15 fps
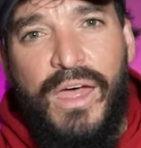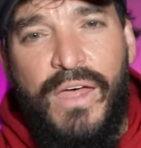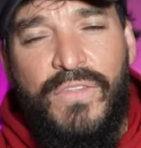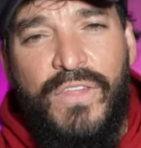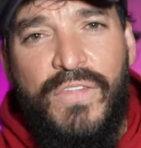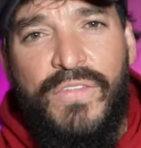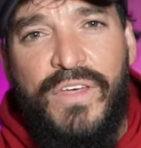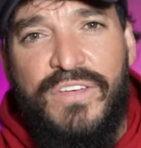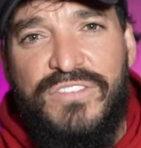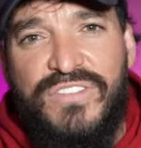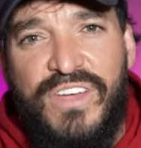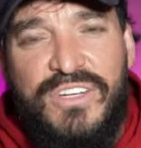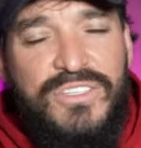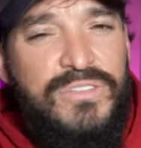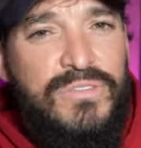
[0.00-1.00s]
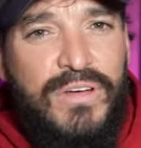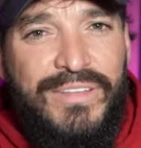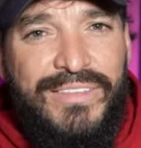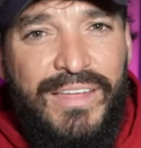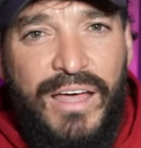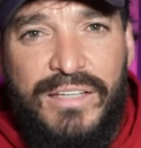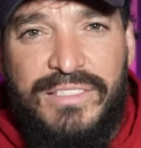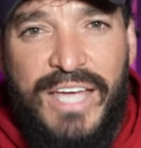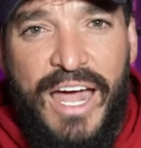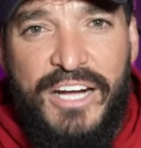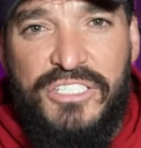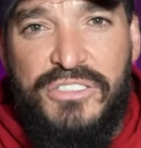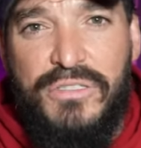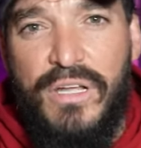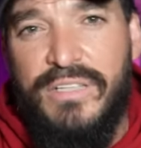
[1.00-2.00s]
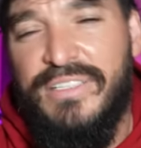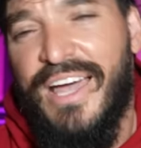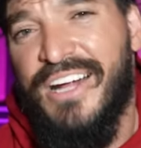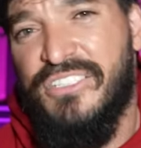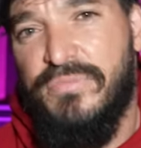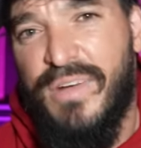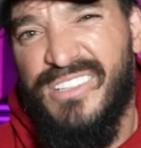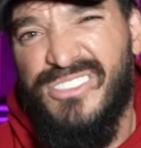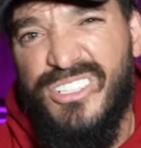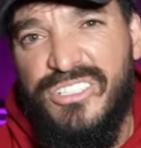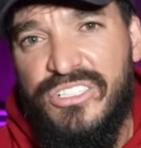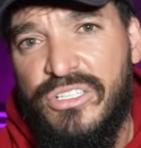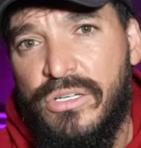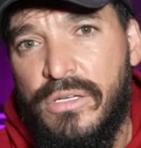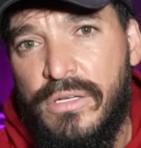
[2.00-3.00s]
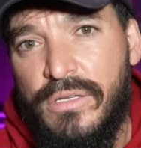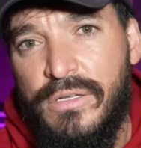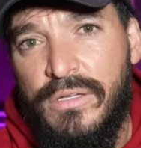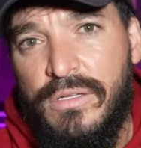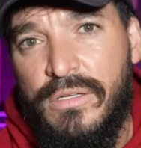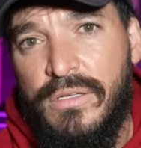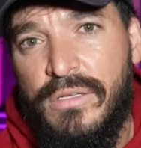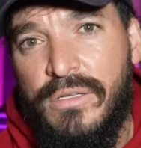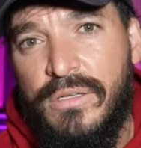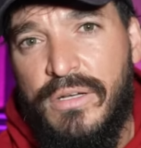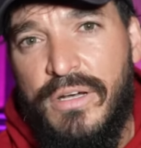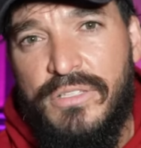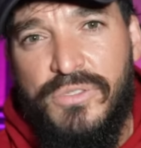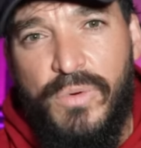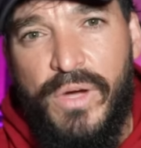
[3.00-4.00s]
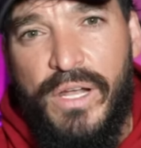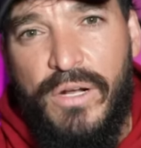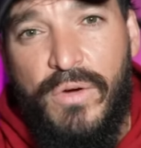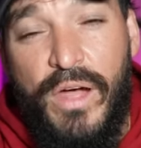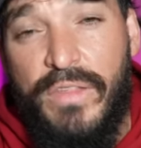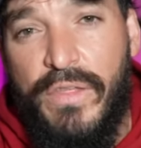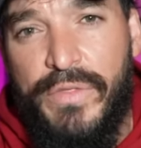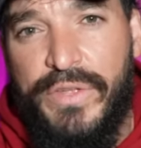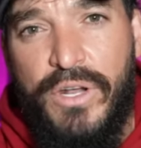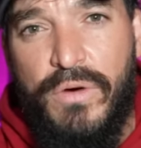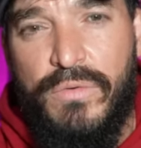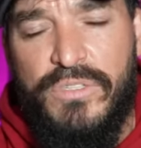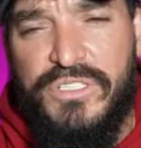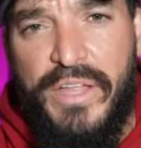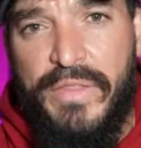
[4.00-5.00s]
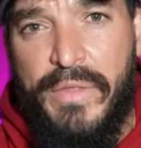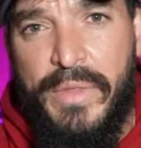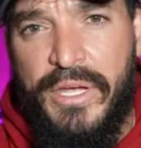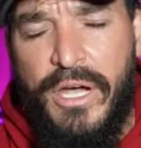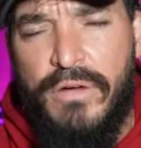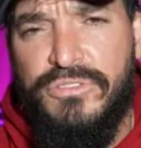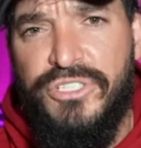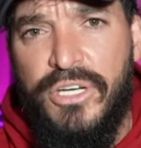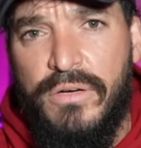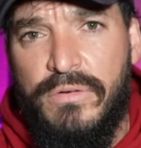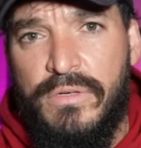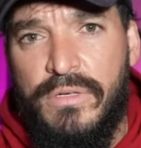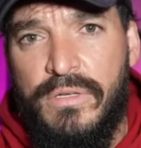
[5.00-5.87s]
And then they send you a text message as a way to quit, and then they don't, and then they ghost you.